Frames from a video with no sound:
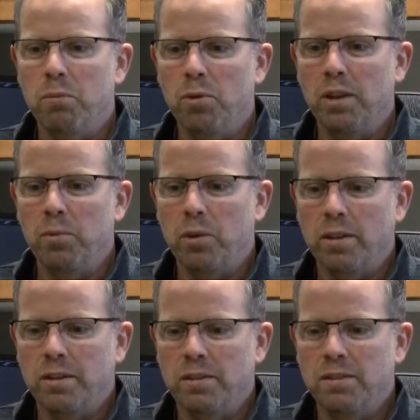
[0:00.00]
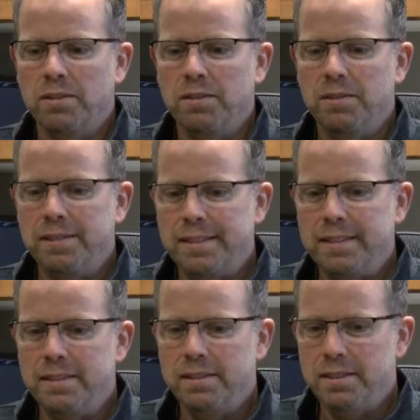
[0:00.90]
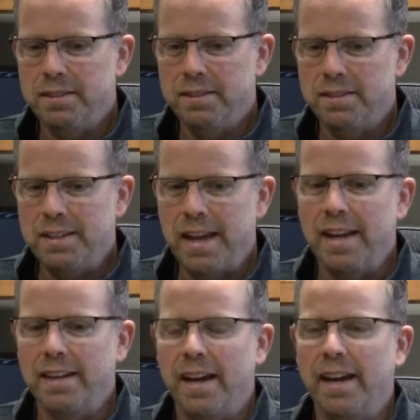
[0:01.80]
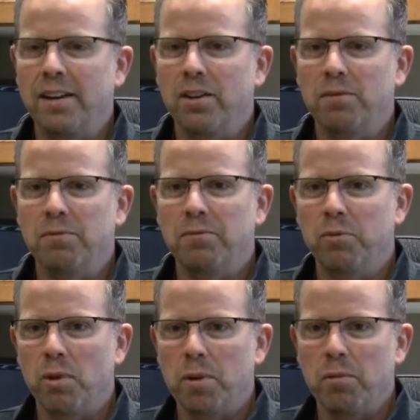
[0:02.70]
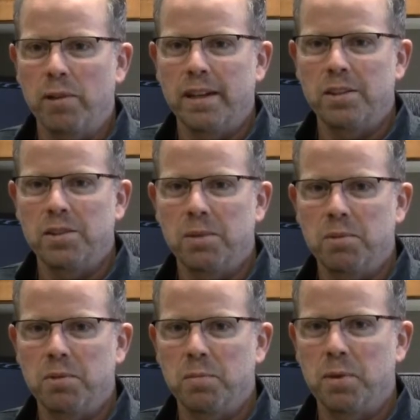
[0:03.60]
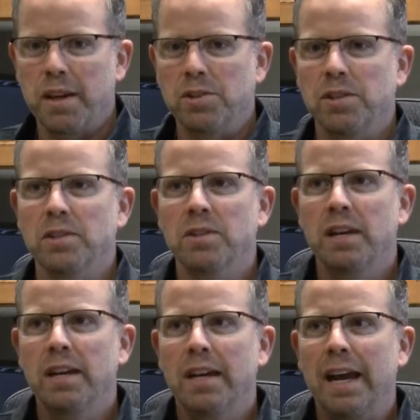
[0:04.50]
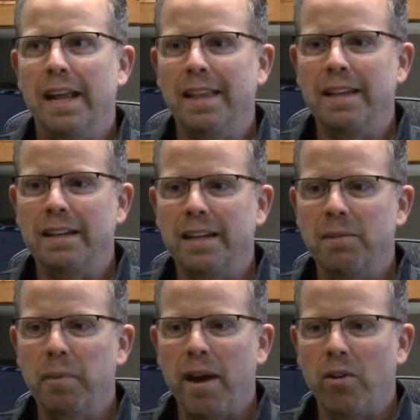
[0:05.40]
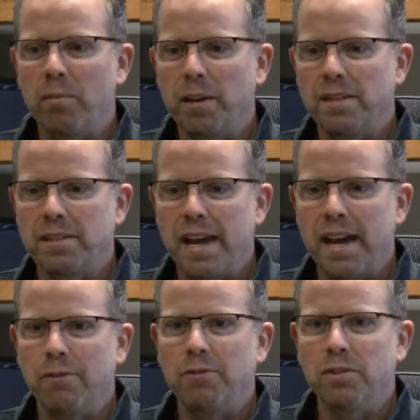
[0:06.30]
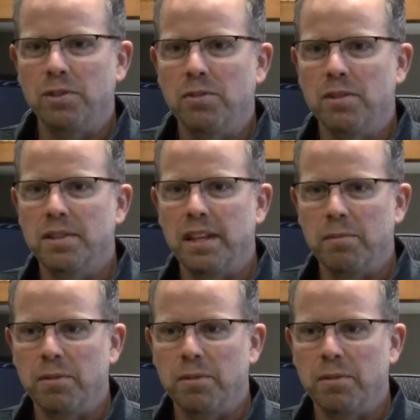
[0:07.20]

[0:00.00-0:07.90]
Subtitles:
really worked day and night on forming relationships with patients and then empowering my staff to do the same